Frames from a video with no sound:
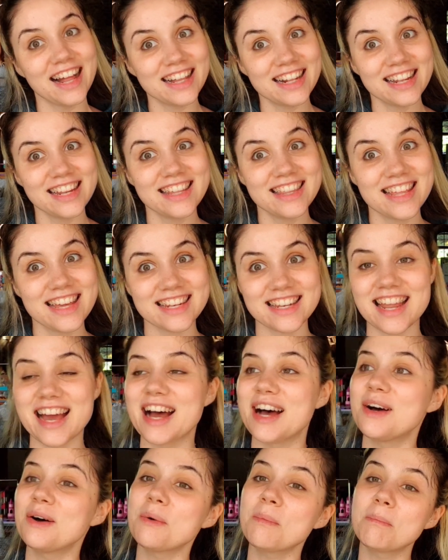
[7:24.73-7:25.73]
I'll clean that
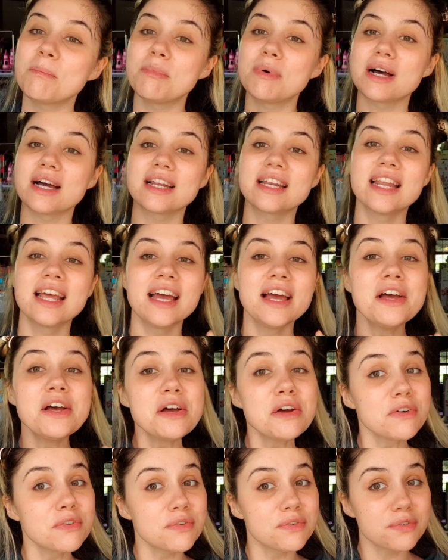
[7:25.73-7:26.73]
now, but
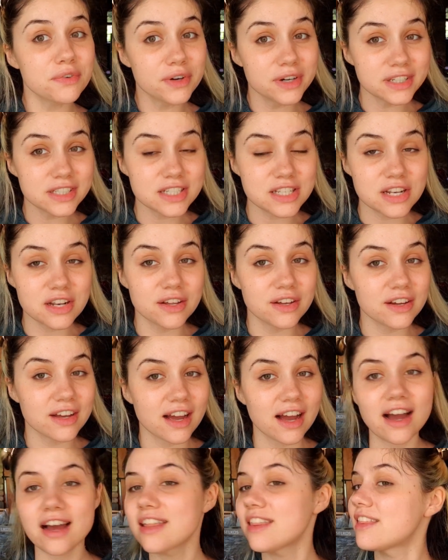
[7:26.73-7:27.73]
first
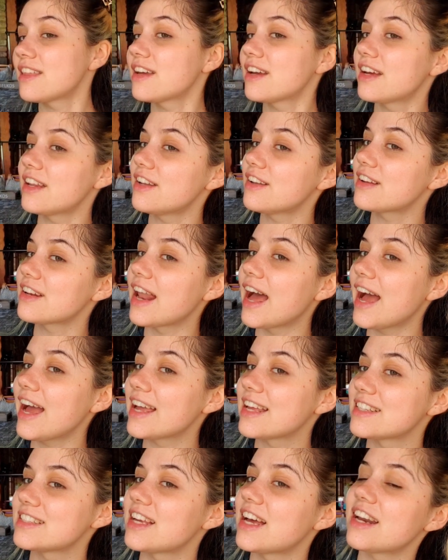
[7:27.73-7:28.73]
look, I think I look
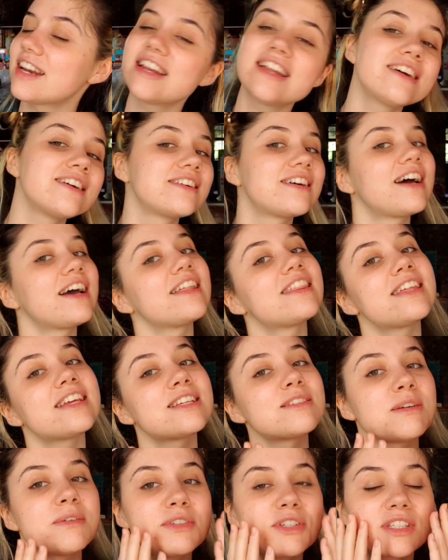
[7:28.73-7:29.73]
nice. I don't know. I
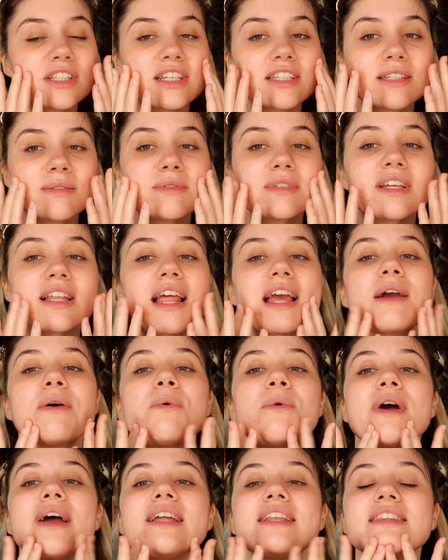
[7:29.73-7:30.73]
think so, just because I'm still like
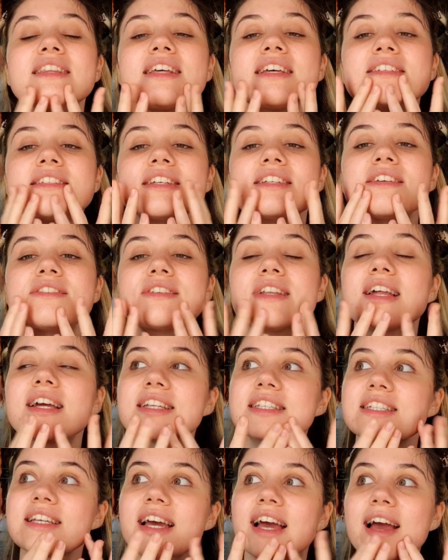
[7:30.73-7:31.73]
wet. They said you'd
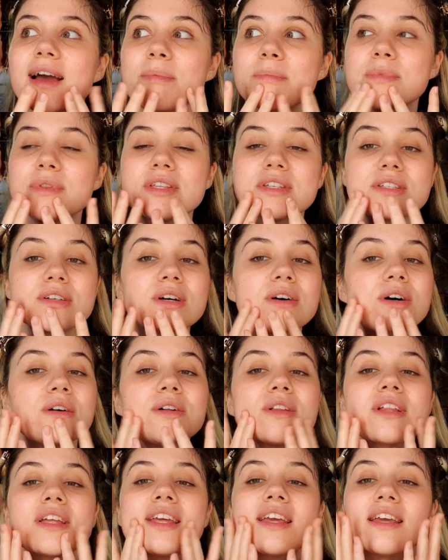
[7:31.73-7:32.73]
like tap this
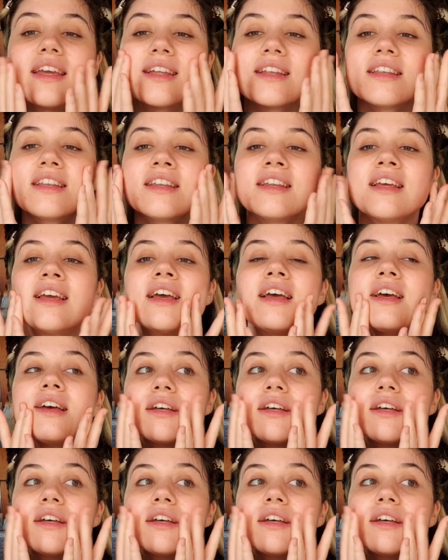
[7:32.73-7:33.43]
all in.